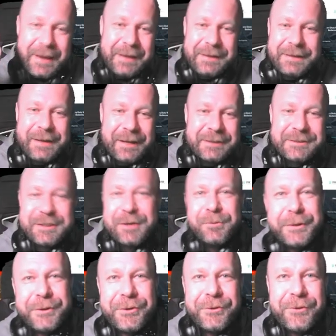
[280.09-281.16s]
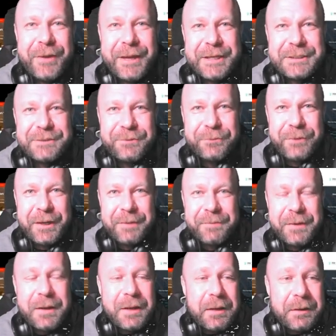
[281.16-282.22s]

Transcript: And that's how we grew X3 Web,